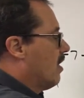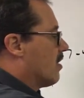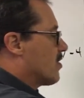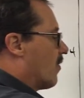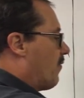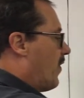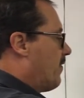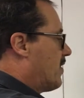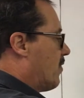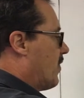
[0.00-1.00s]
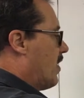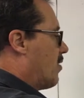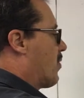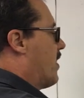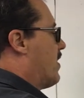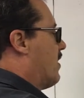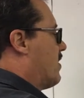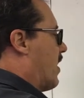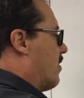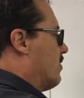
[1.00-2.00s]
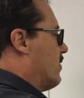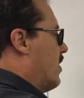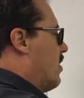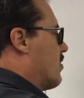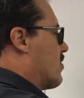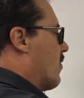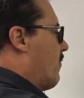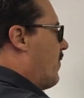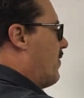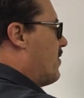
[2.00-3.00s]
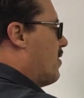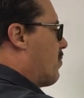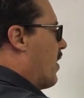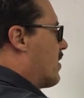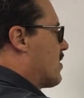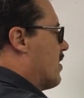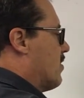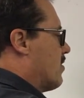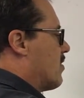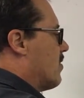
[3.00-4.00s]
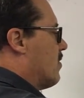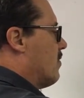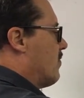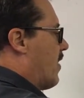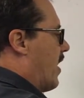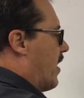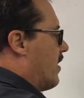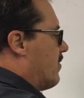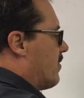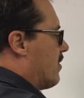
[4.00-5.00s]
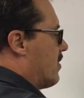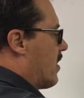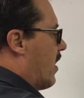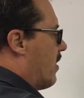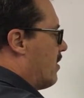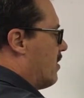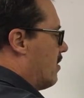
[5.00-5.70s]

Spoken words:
So 50, we need to break that down. So 50 breaks into 5, 10,